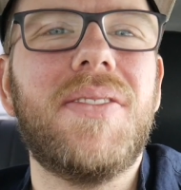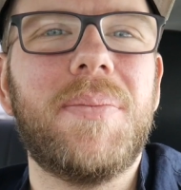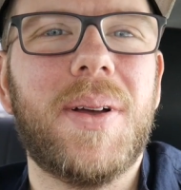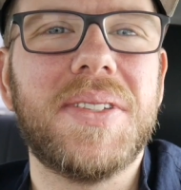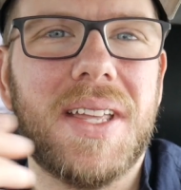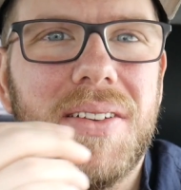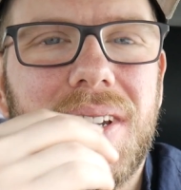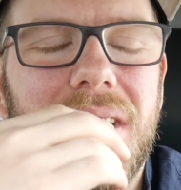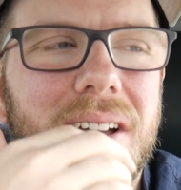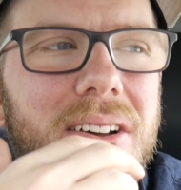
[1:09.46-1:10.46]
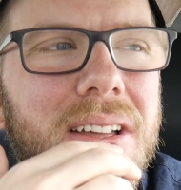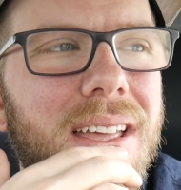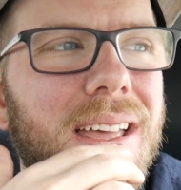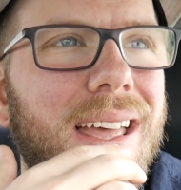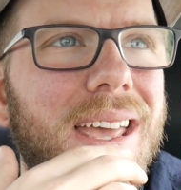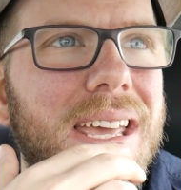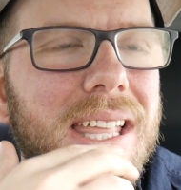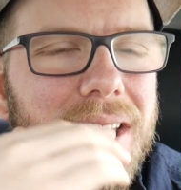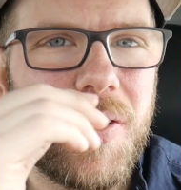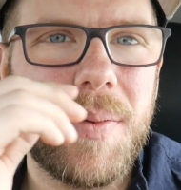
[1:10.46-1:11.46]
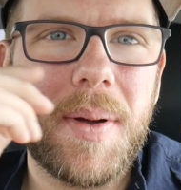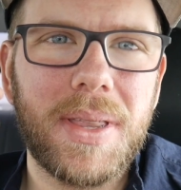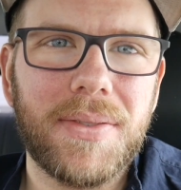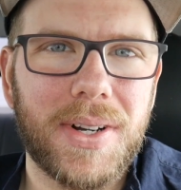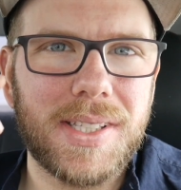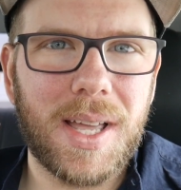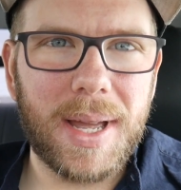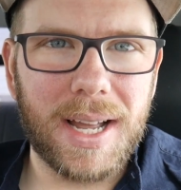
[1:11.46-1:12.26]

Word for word: even posted a video. And then I remember the first time